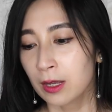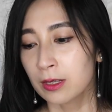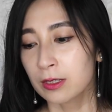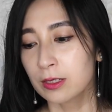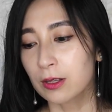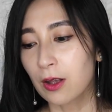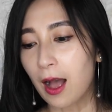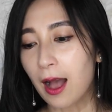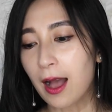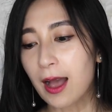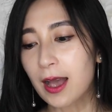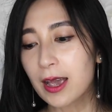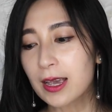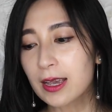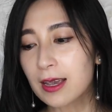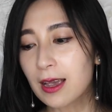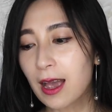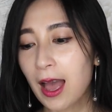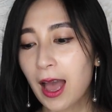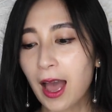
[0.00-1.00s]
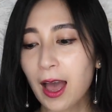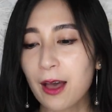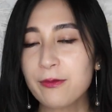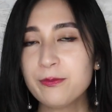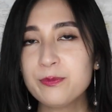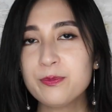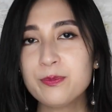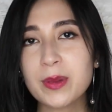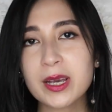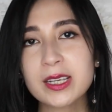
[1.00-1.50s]
So I
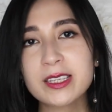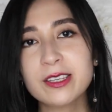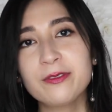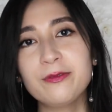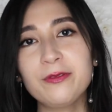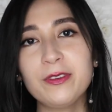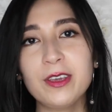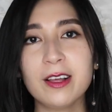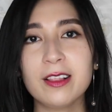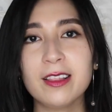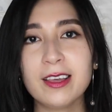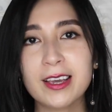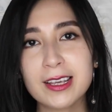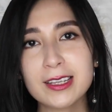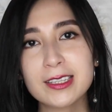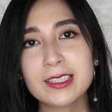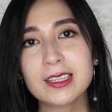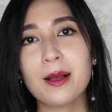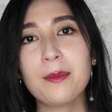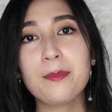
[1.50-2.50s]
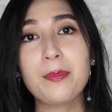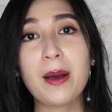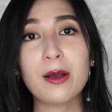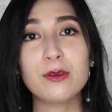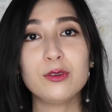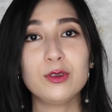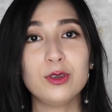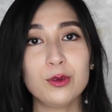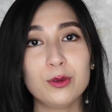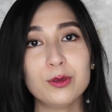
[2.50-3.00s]
have mixed feelings
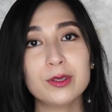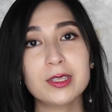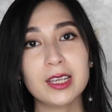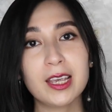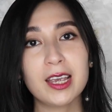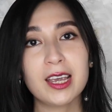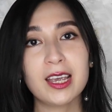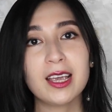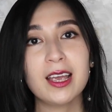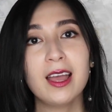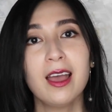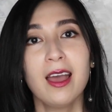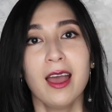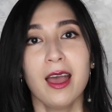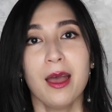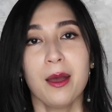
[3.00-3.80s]
about using